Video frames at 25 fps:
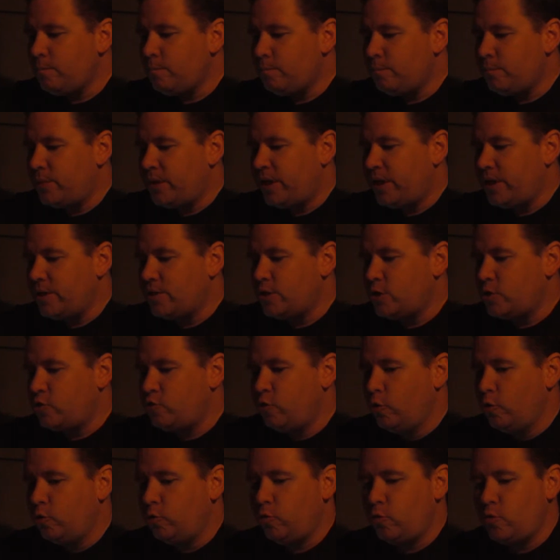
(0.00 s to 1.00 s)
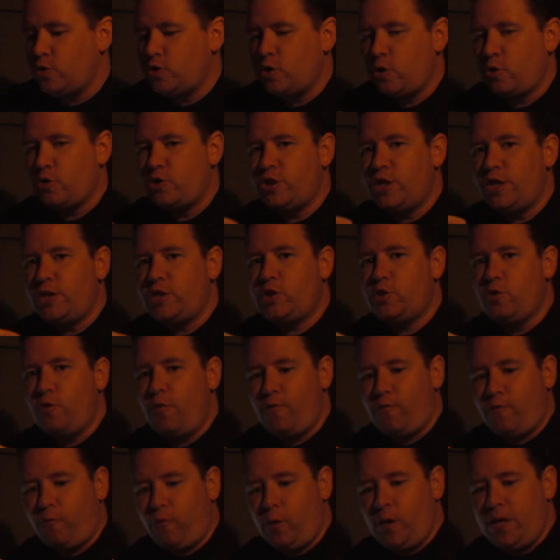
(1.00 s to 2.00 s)
Because the truth will so set you
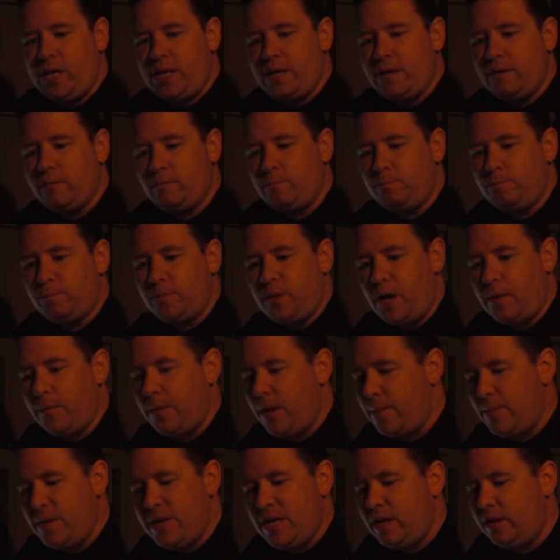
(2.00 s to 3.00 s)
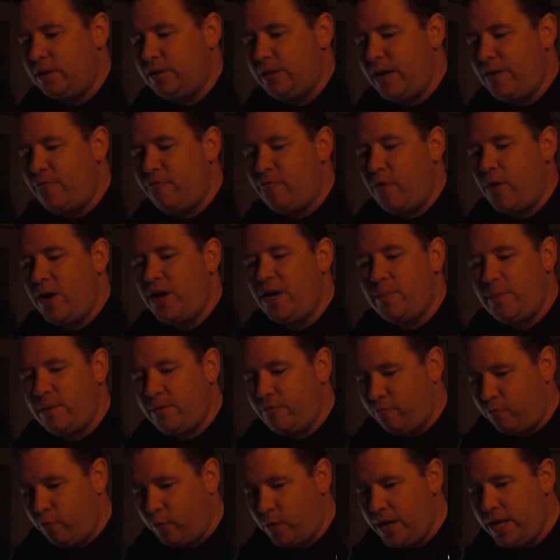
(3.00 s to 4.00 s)
free. I mean, are they afraid to be
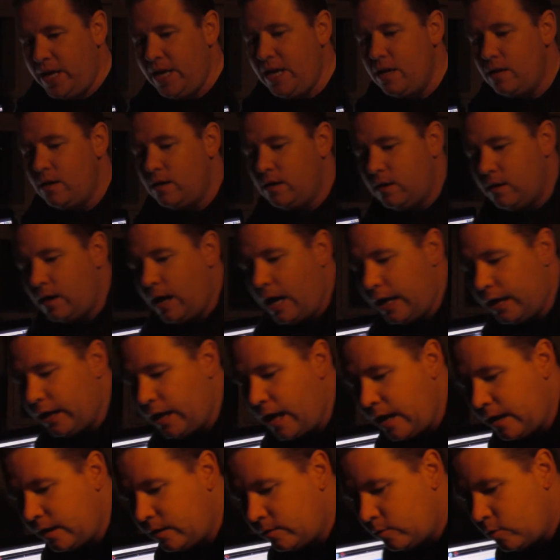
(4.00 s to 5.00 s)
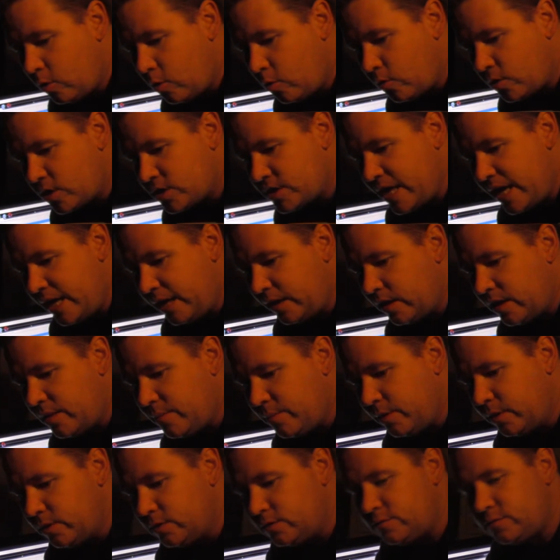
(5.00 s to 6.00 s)
free? I, I don't know exactly,
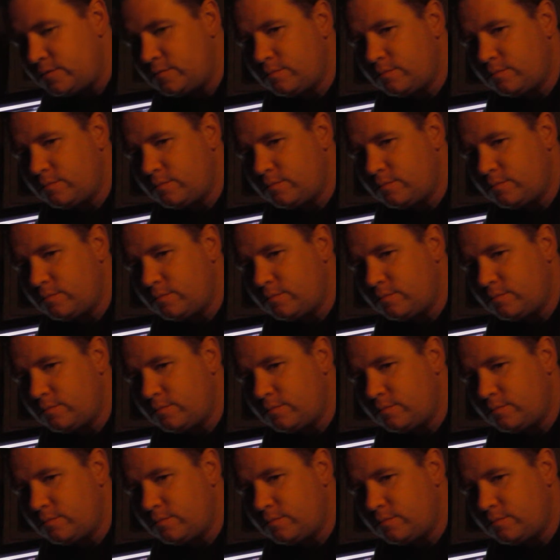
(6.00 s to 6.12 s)
but